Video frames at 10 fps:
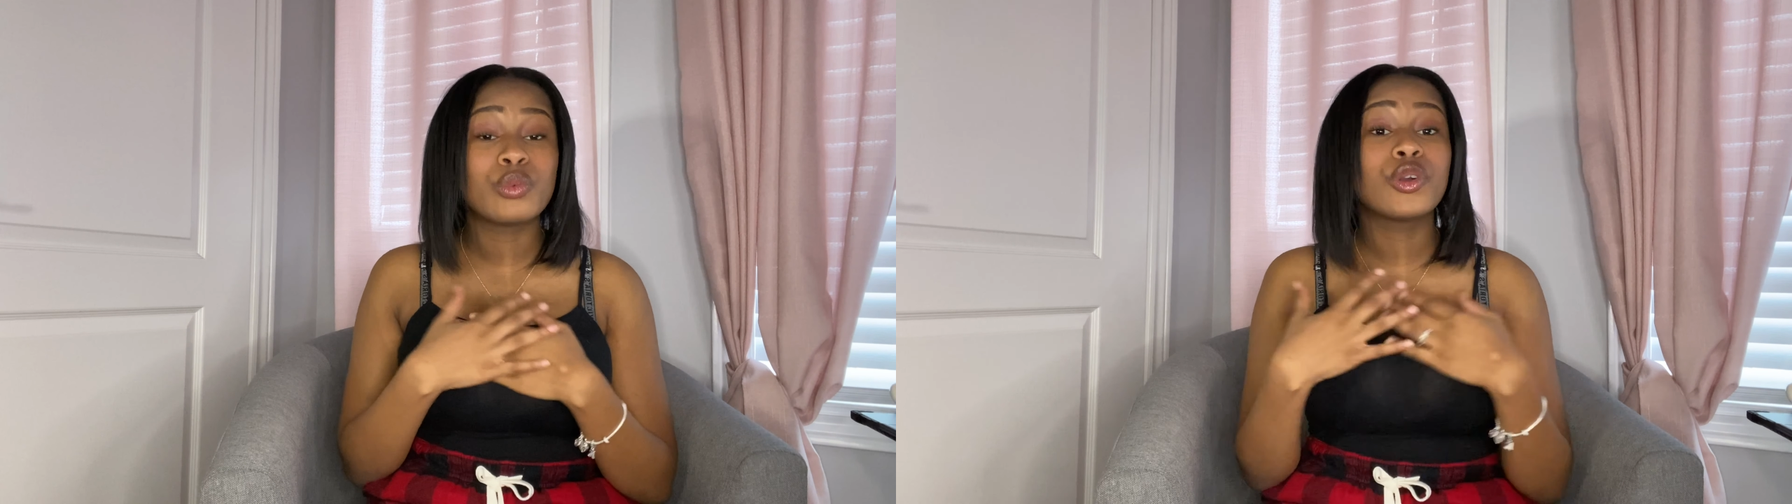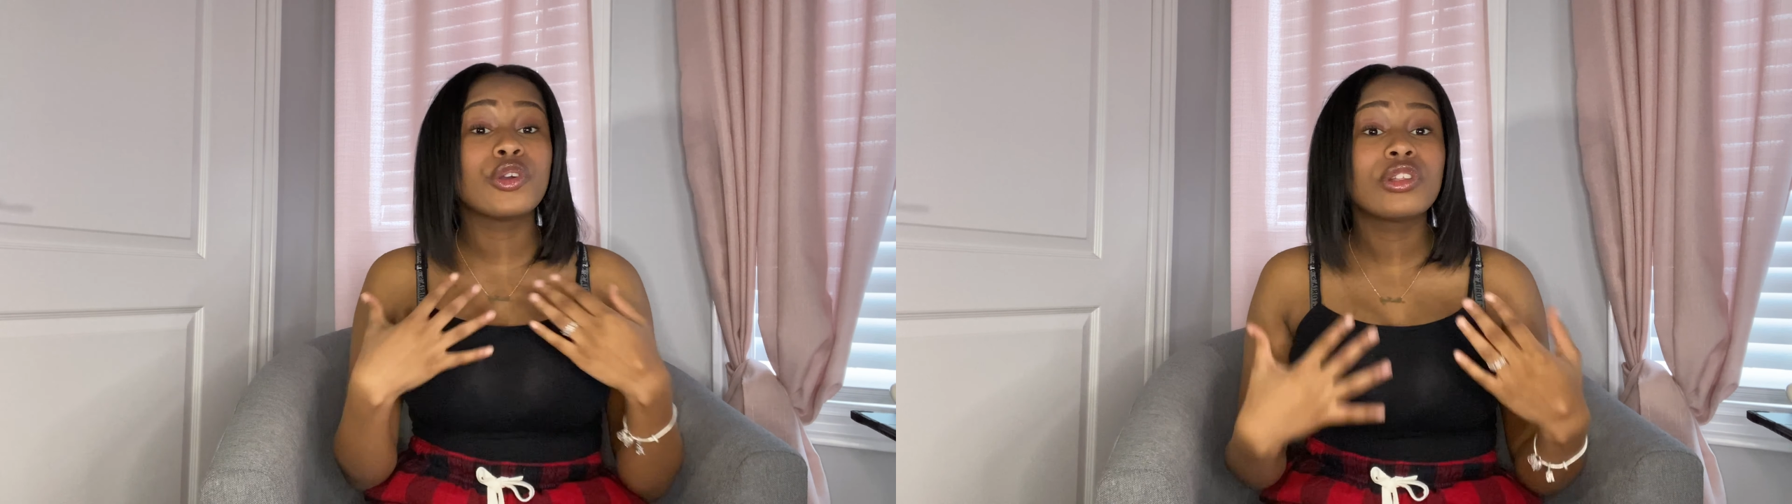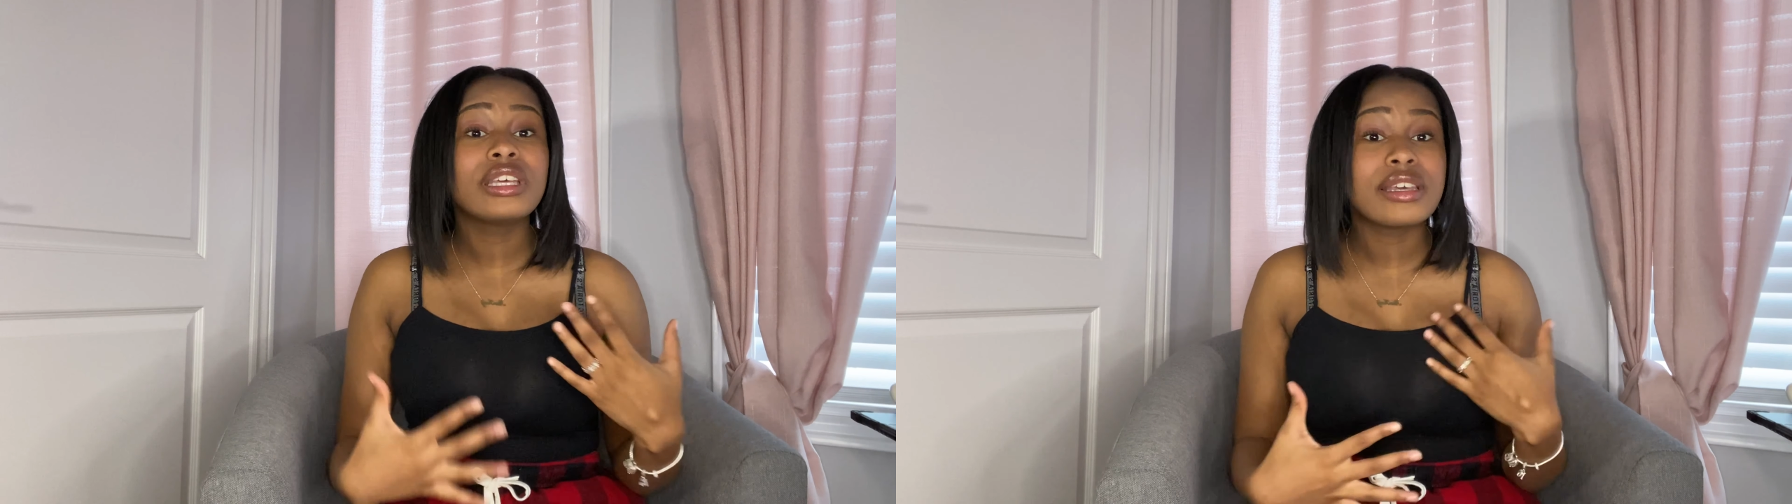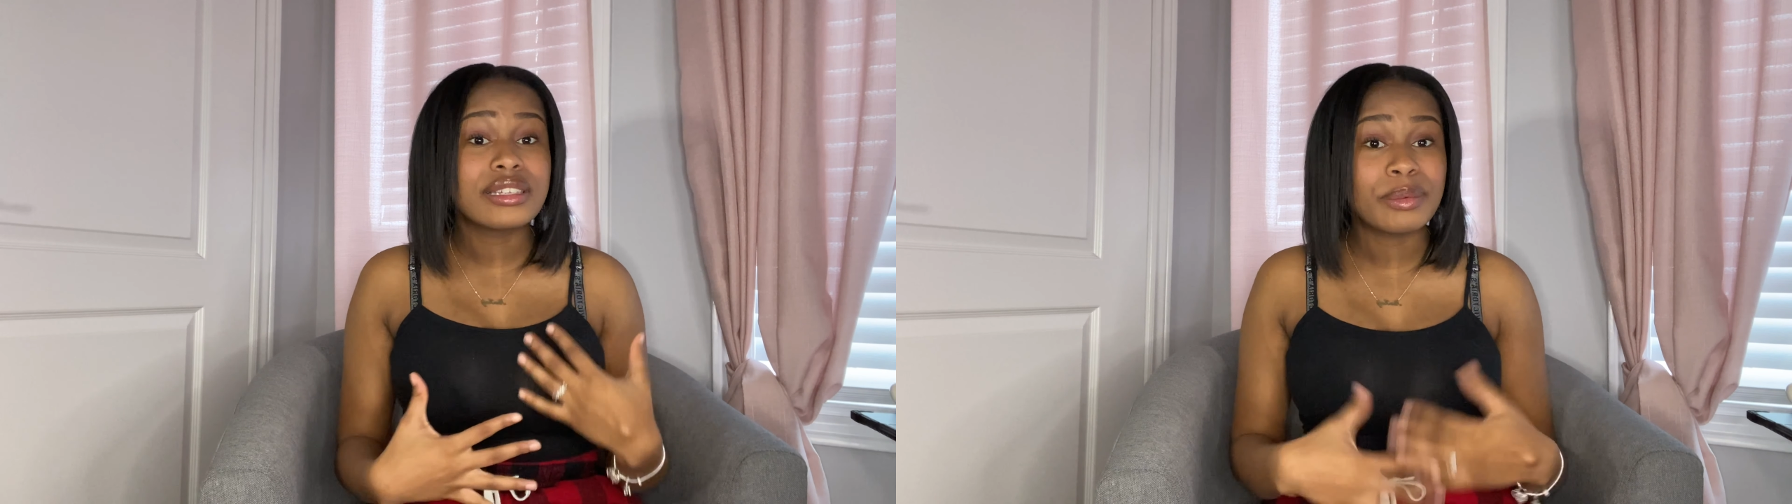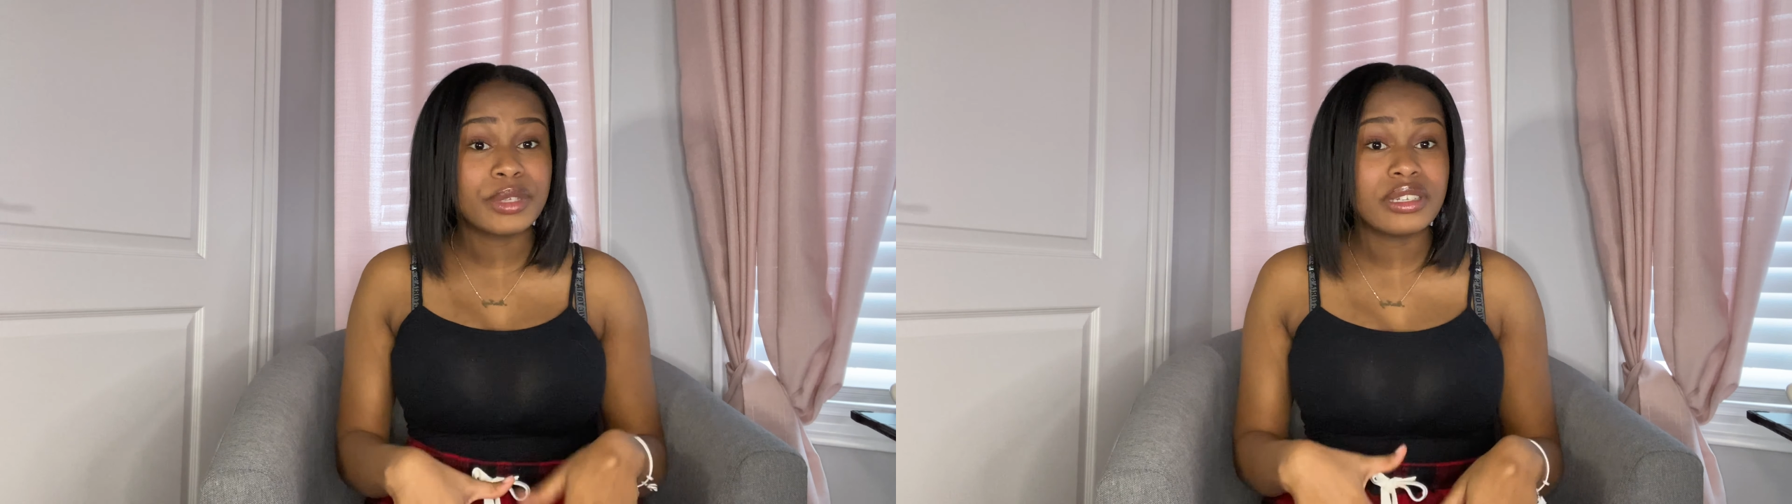early
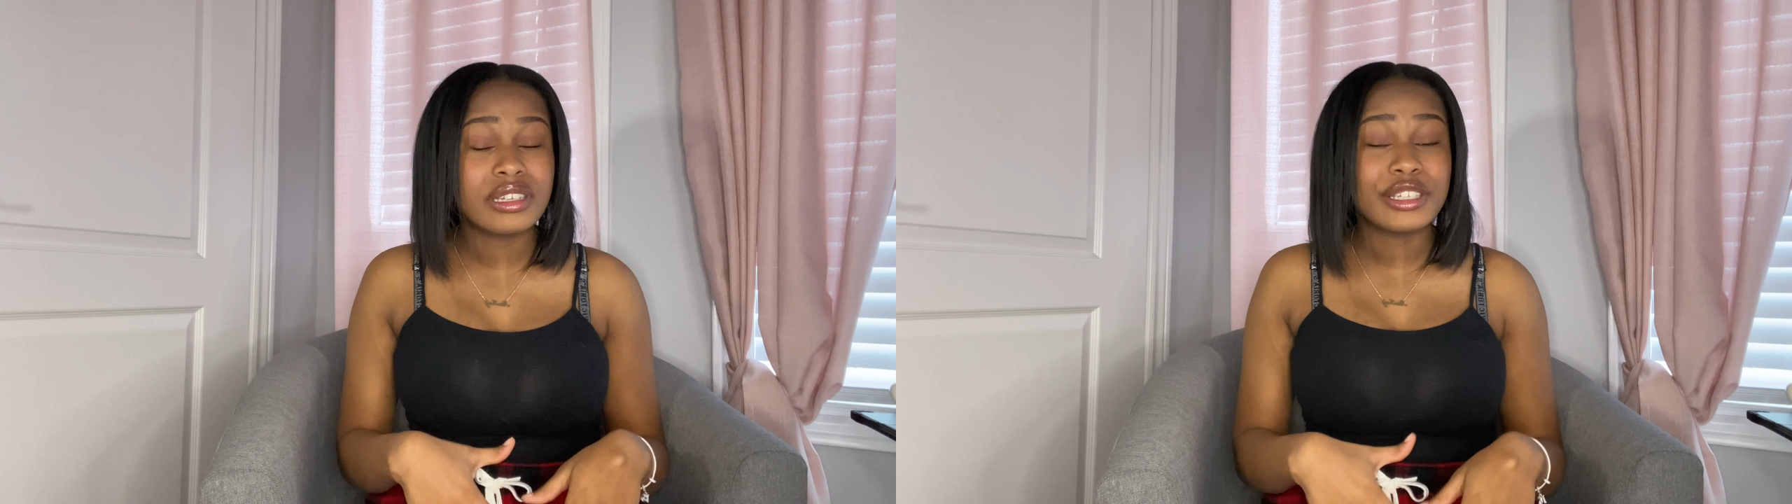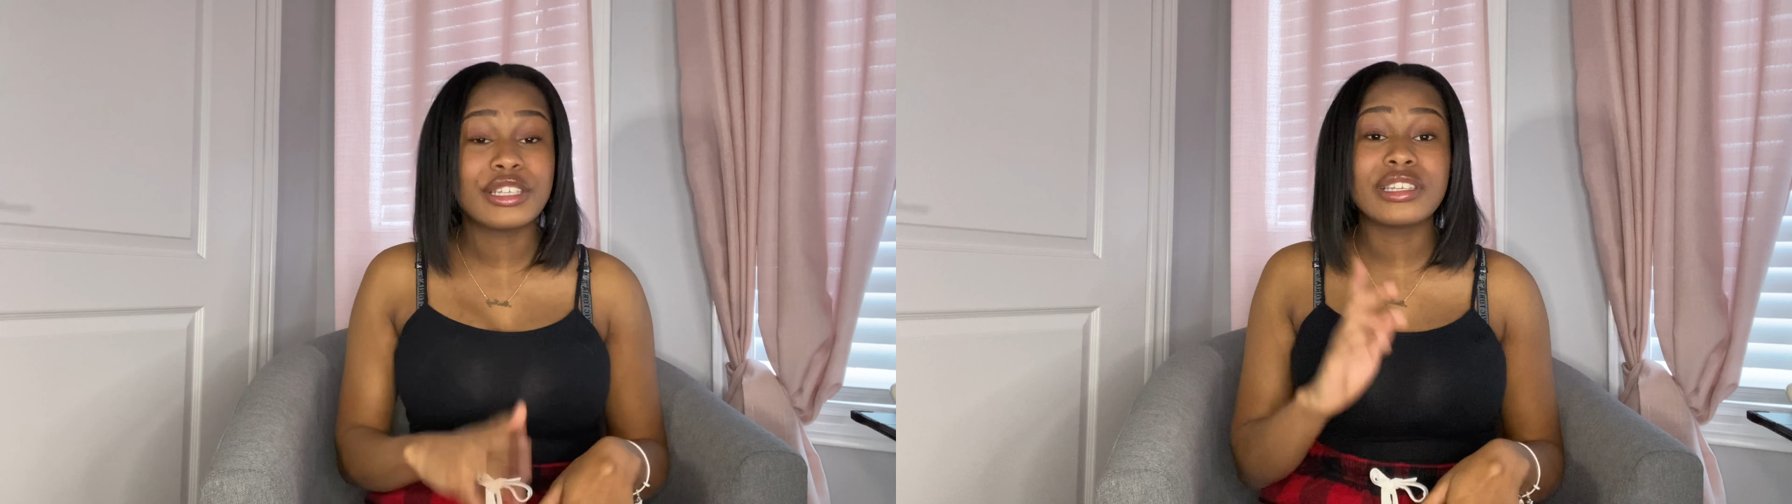acceptances because